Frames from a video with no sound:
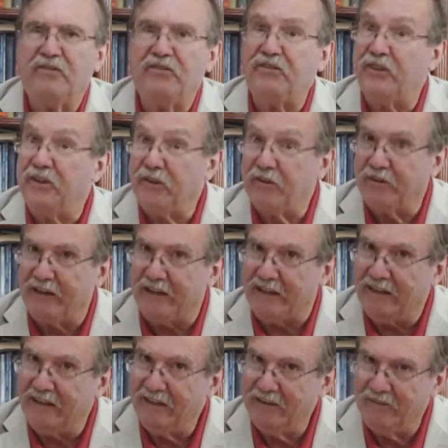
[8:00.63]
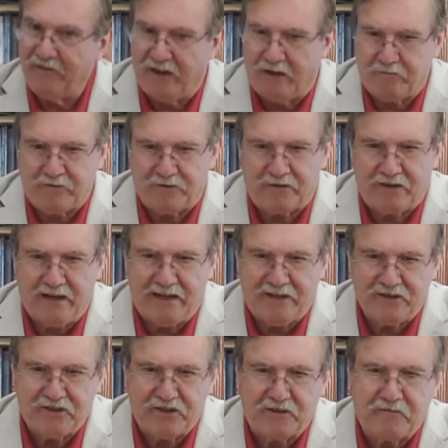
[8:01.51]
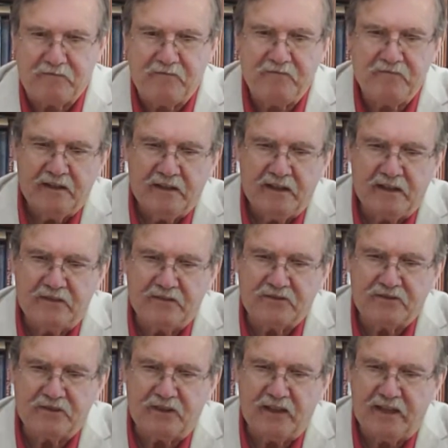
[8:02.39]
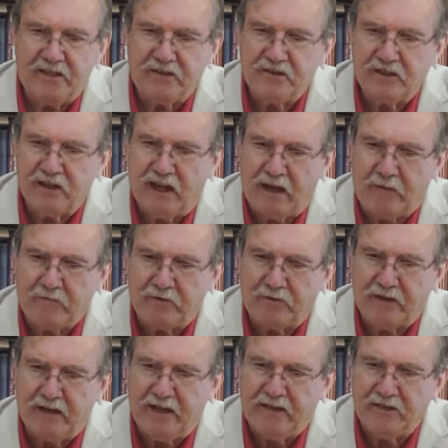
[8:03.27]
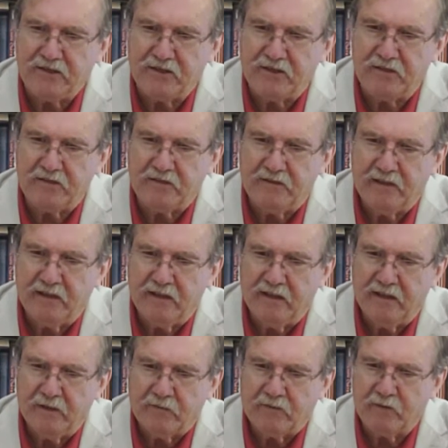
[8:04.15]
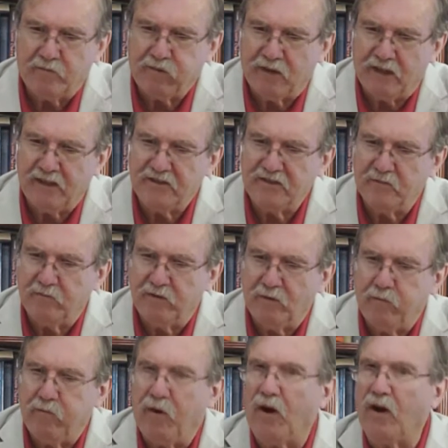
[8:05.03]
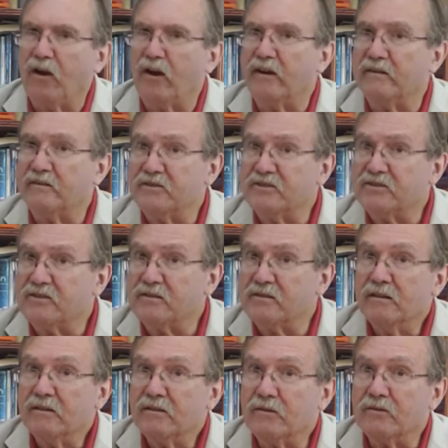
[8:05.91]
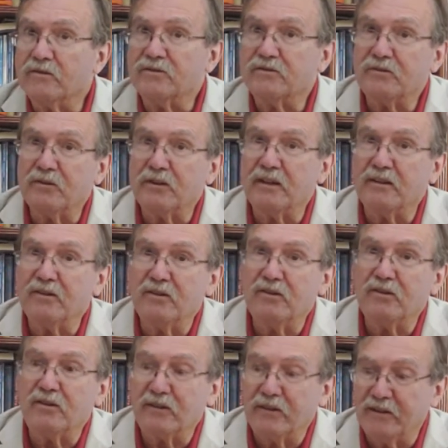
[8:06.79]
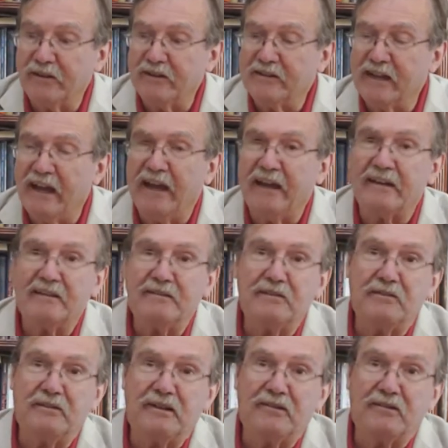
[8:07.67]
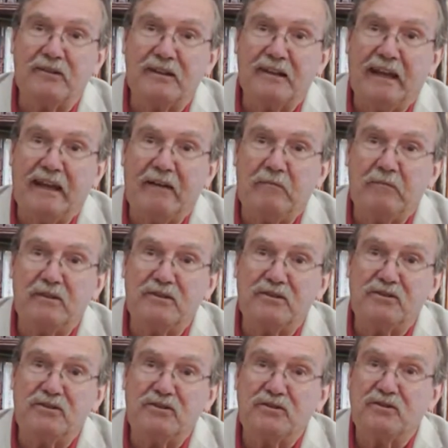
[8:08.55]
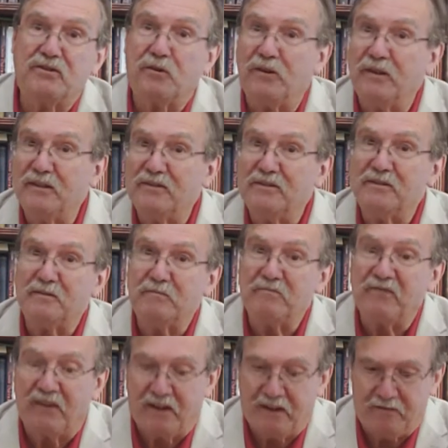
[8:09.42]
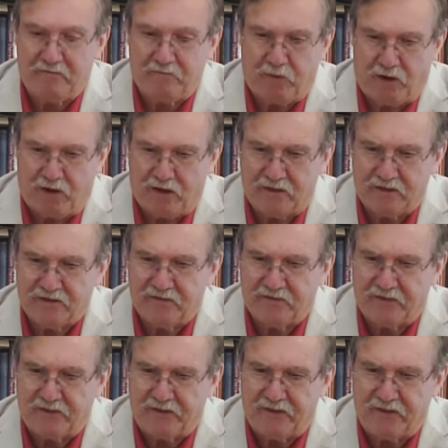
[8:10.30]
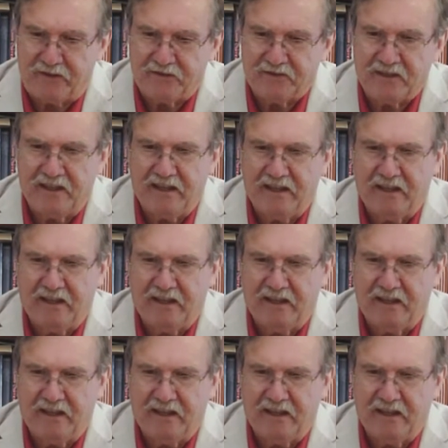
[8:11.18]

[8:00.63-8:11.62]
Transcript: theory of operation, installation, operation, replaceable parts. Of course, during a nuclear attack, you're not going to have much choice to find parts for those.